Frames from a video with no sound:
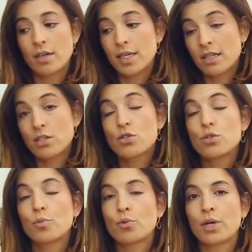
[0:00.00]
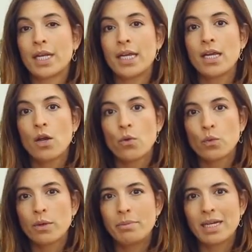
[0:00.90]
in the soup really,
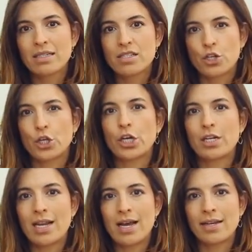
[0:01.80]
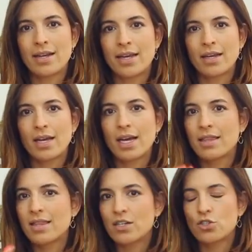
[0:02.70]
rebuilds the gut lining.
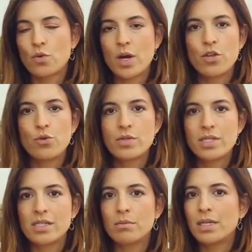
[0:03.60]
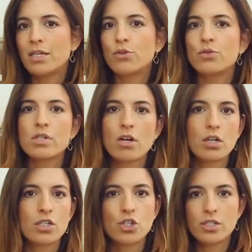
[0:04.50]
And that's why you see me use
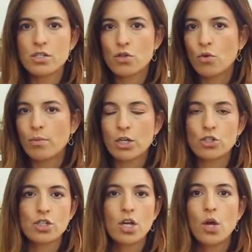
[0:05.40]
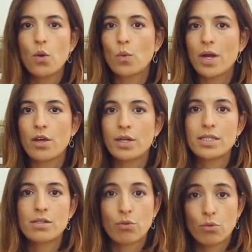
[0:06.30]
collagen so much, whether
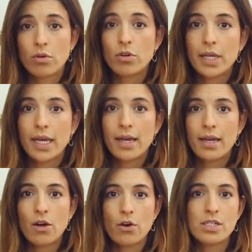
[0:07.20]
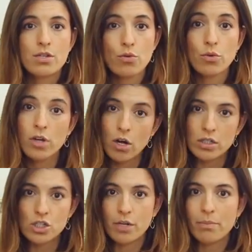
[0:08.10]
it's through cooking or it's through
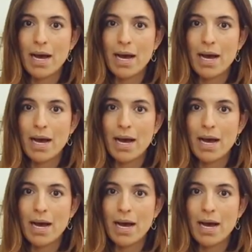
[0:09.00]
collagen